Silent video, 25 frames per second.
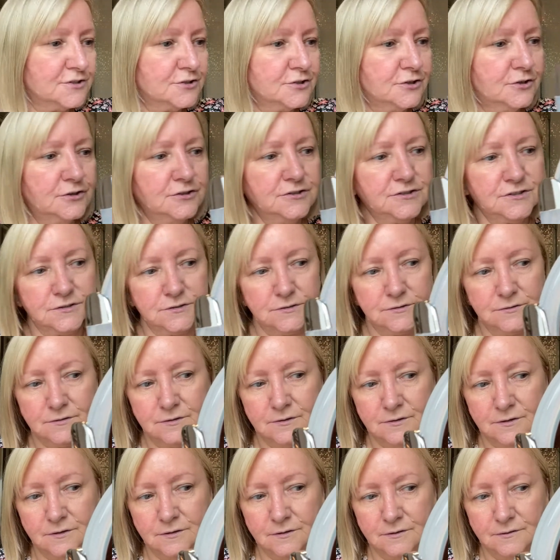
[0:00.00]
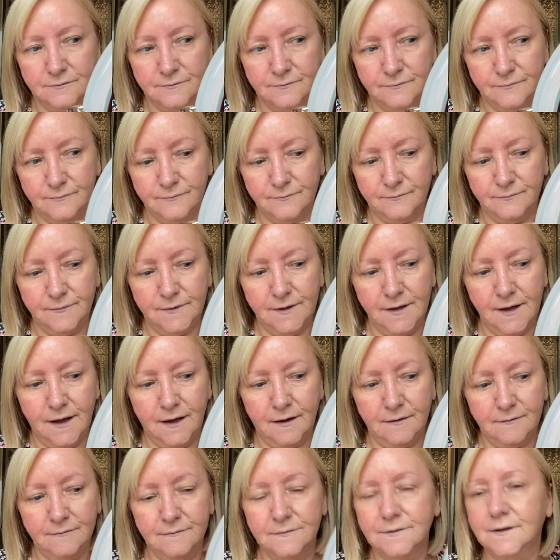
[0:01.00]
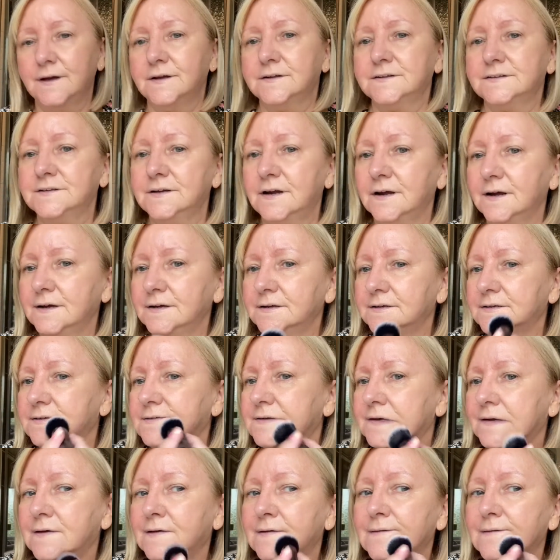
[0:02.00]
good. Yeah, that's nice.